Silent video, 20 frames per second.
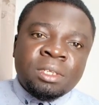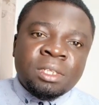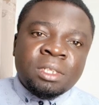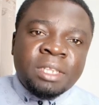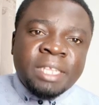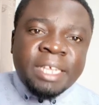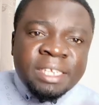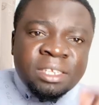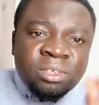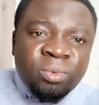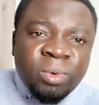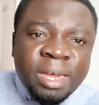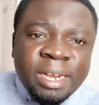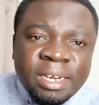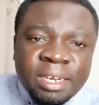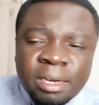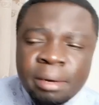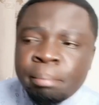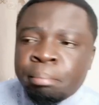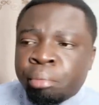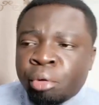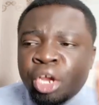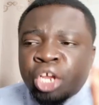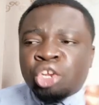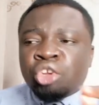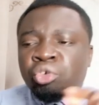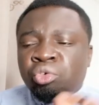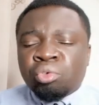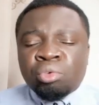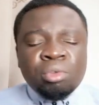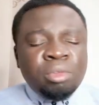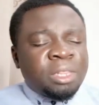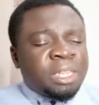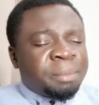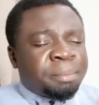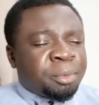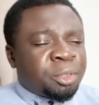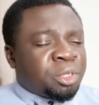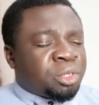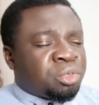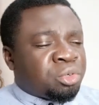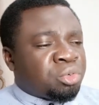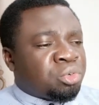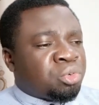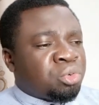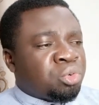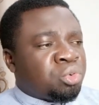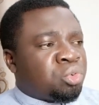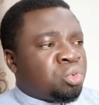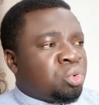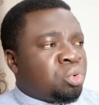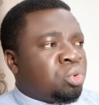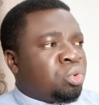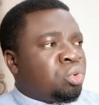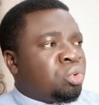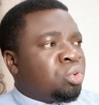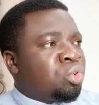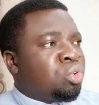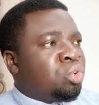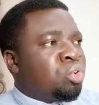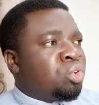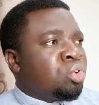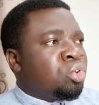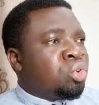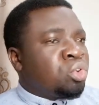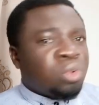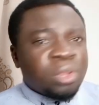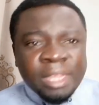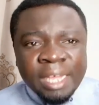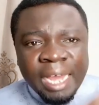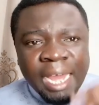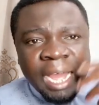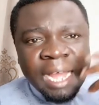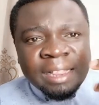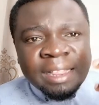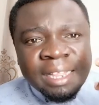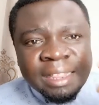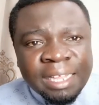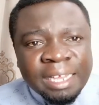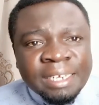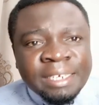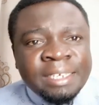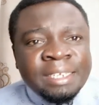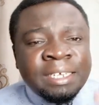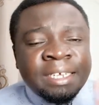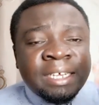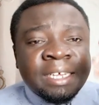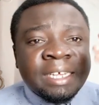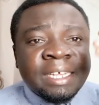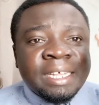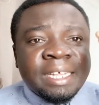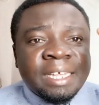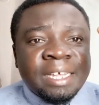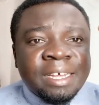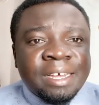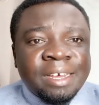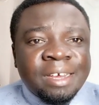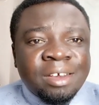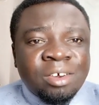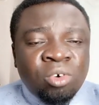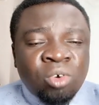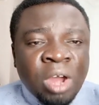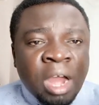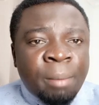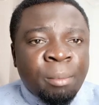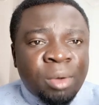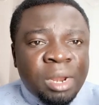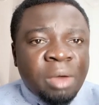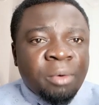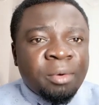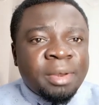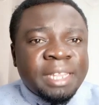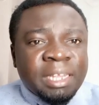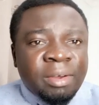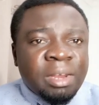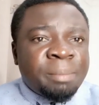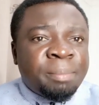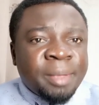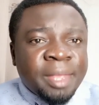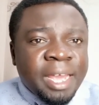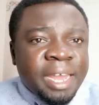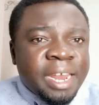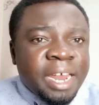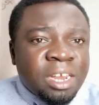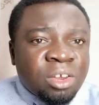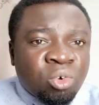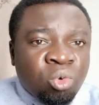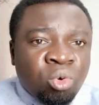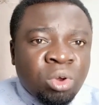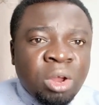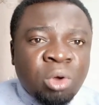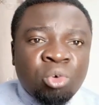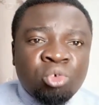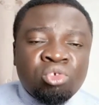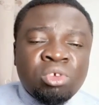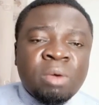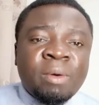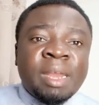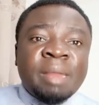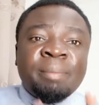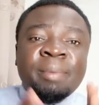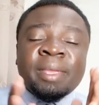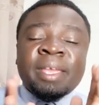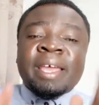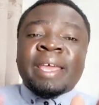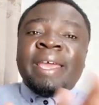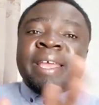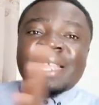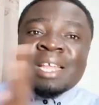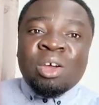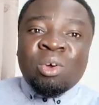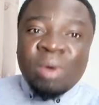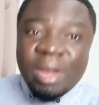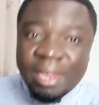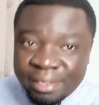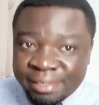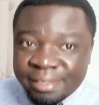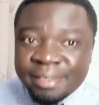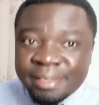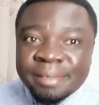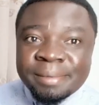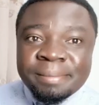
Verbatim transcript: This one point to the to to to, to the answer that kama unauliza walipigia nani kura ujue walipigia Kenya Kwanza.